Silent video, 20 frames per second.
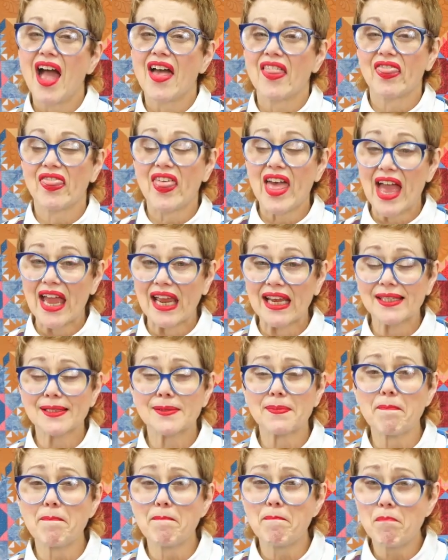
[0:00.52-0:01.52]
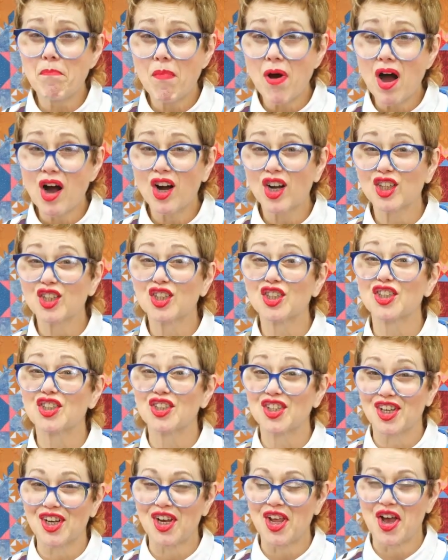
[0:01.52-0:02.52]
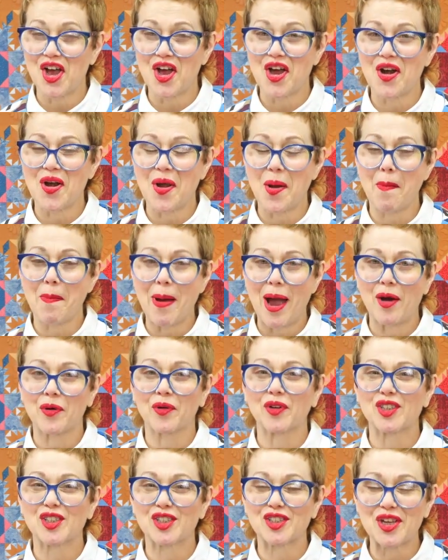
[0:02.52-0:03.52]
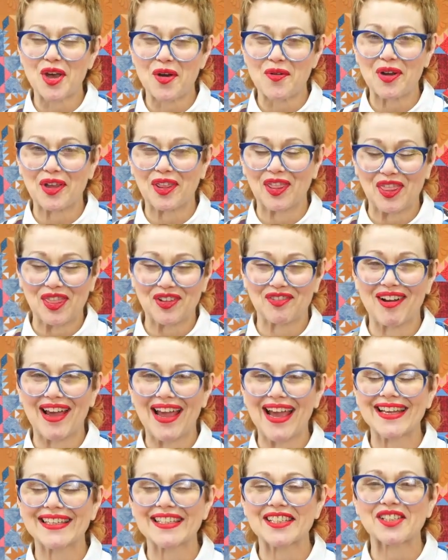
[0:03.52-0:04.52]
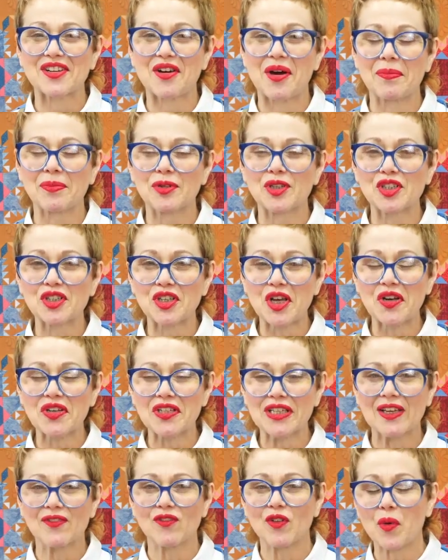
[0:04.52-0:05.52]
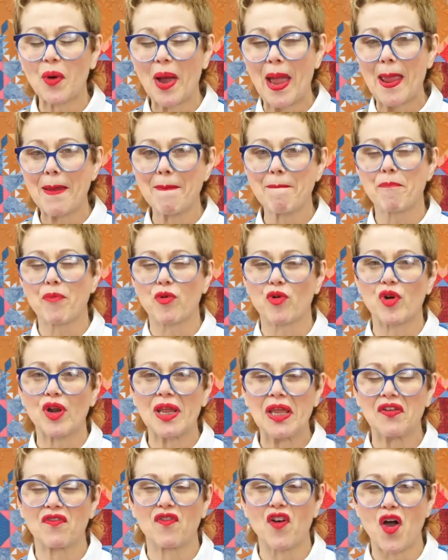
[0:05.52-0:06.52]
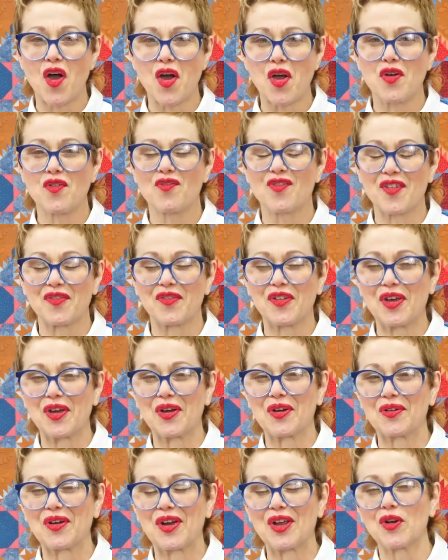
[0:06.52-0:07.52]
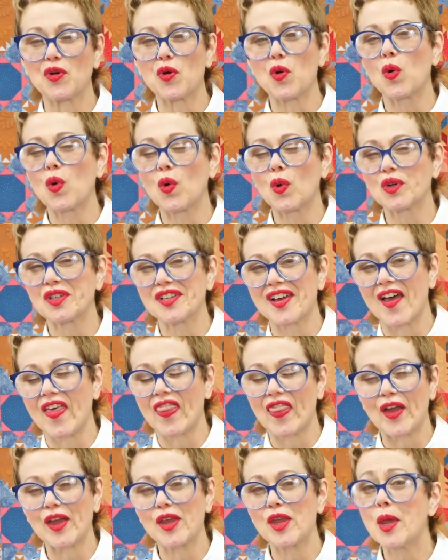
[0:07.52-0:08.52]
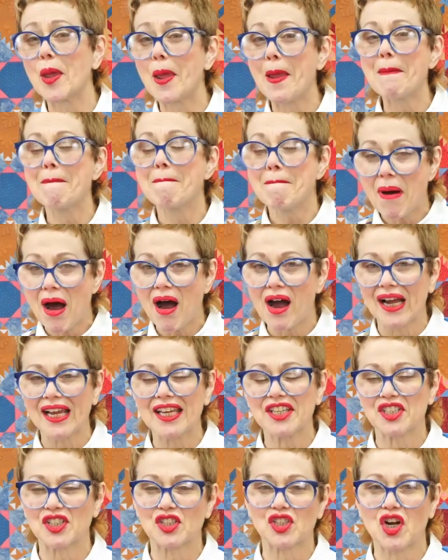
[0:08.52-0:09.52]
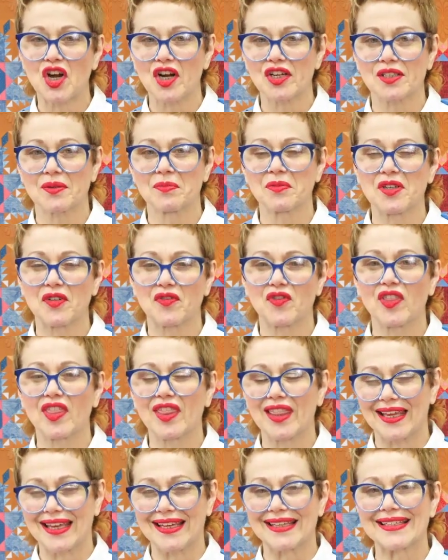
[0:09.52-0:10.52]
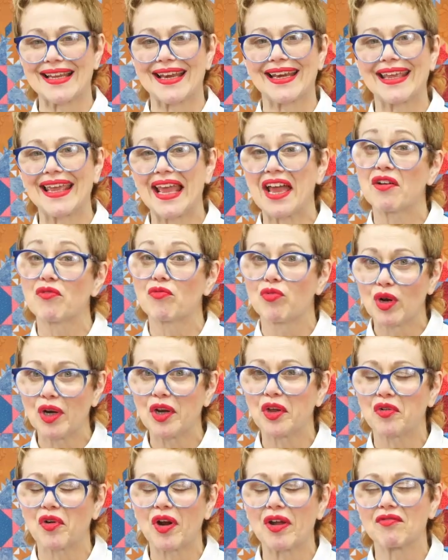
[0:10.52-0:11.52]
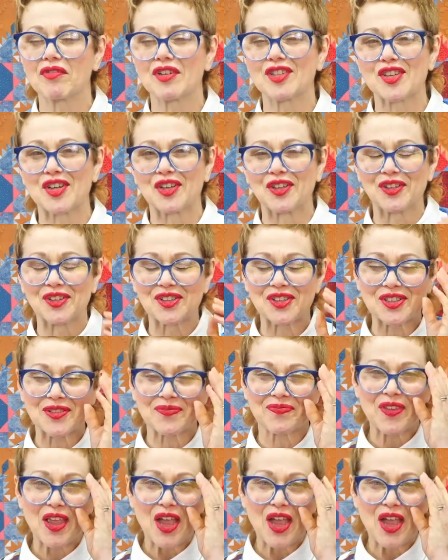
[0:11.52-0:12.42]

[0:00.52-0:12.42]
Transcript: There is much to learn about sewing thread, so I'm just going to give you a brief overview in order that you might try some different things and get really great results.